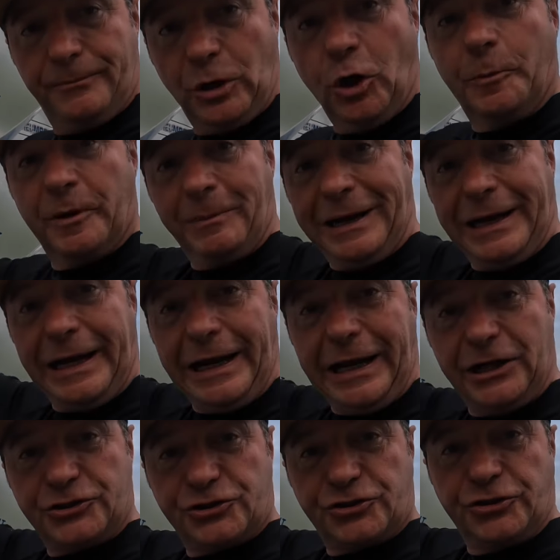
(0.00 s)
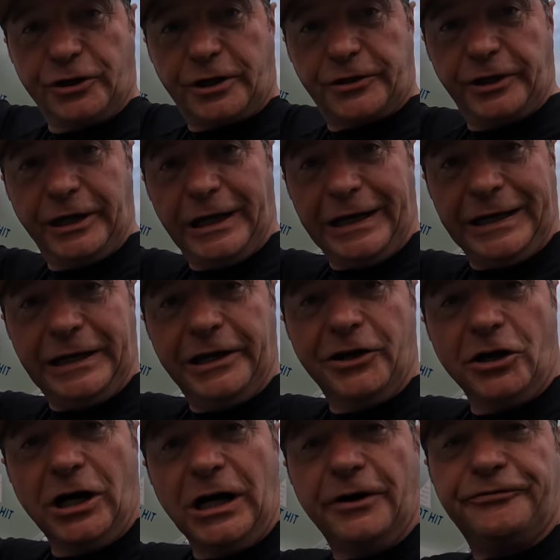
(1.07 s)
opened my hatch, took the 90
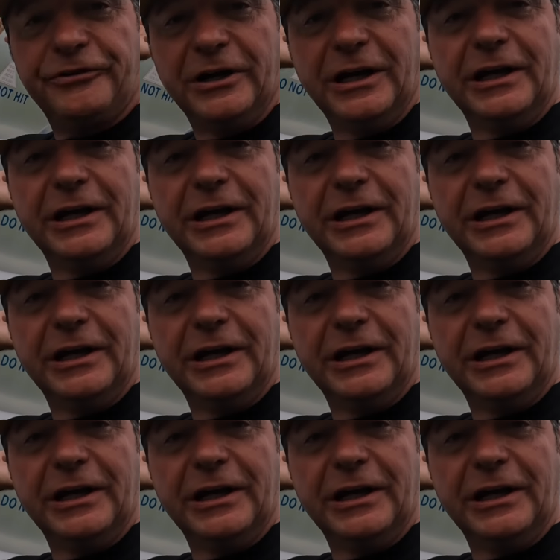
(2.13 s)
off,